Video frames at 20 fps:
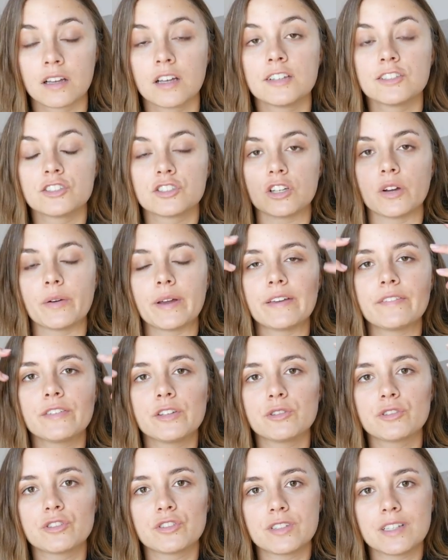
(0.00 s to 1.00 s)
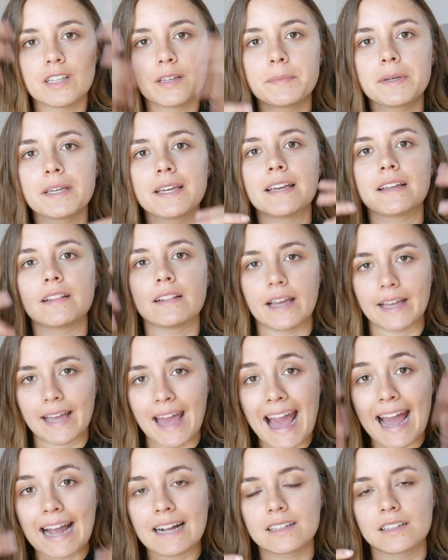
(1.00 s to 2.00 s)
So if you see me like
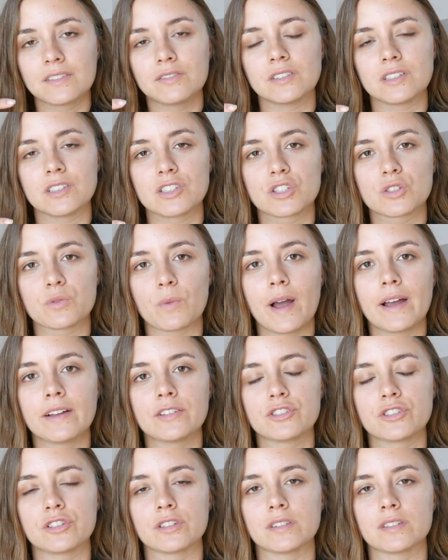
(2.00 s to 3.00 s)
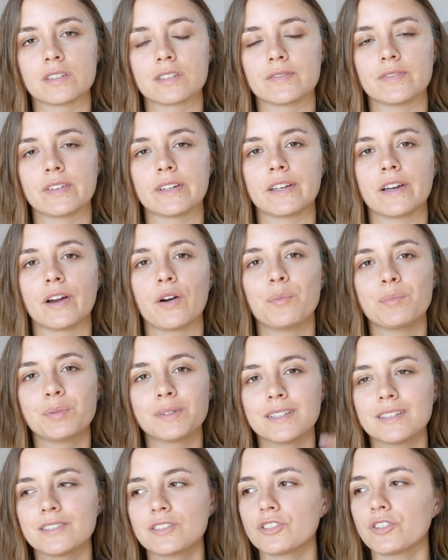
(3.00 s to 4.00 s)
actively sweat during this video,
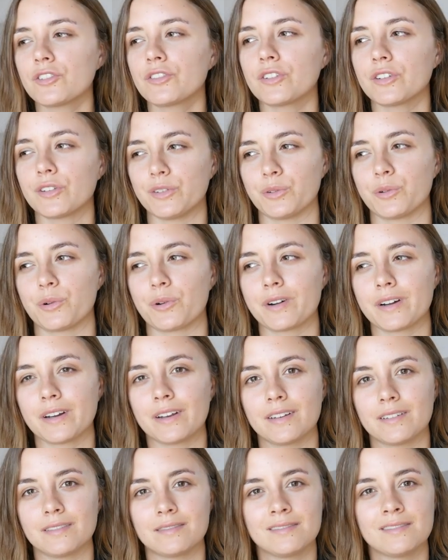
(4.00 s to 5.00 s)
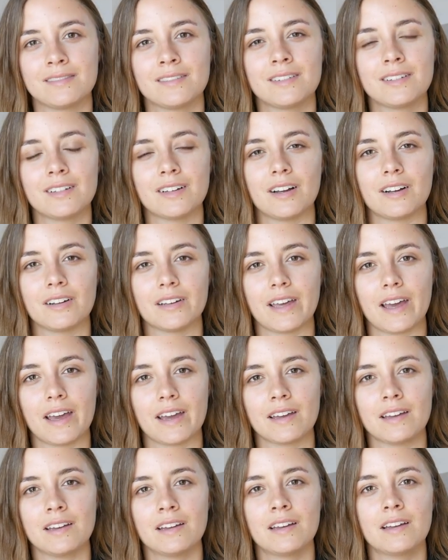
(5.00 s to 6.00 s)
please just ignore it,
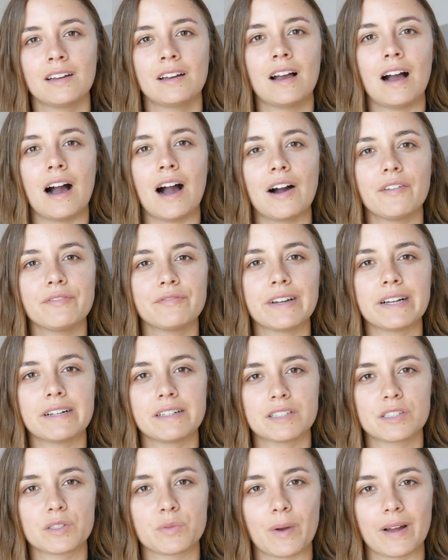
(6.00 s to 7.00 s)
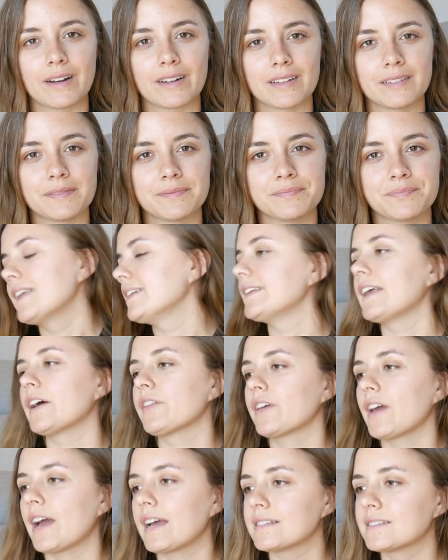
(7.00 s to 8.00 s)
okay? I'm very sweaty. Now
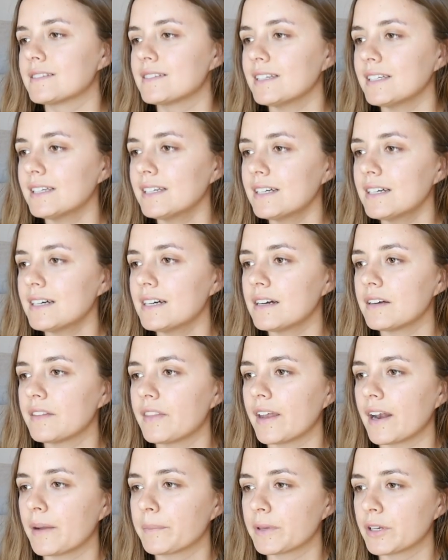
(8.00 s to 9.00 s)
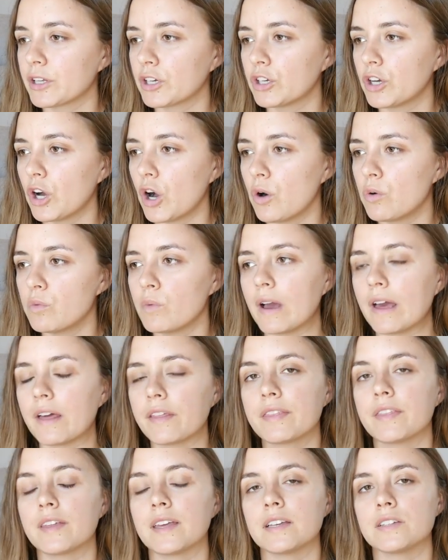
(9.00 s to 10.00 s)
the idea that I'm gonna go
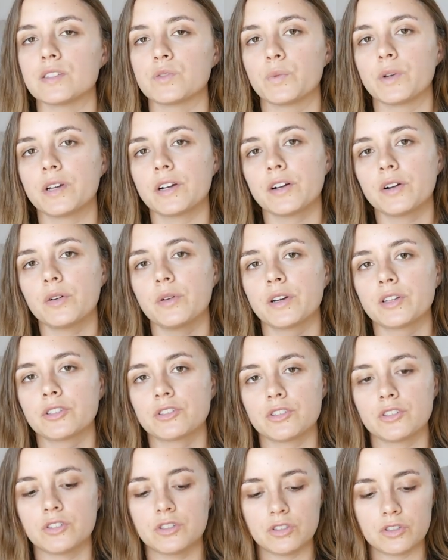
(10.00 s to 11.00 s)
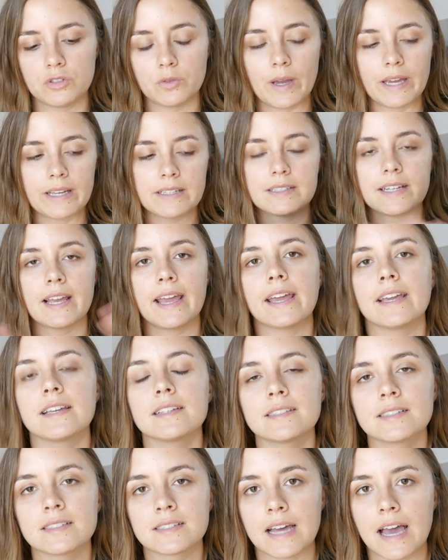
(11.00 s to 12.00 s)
with is we are going to do a
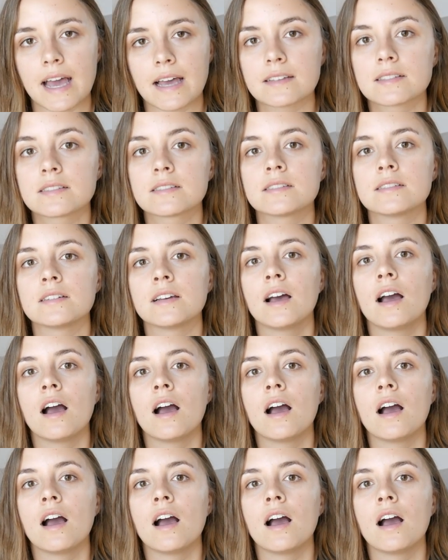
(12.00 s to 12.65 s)
taste test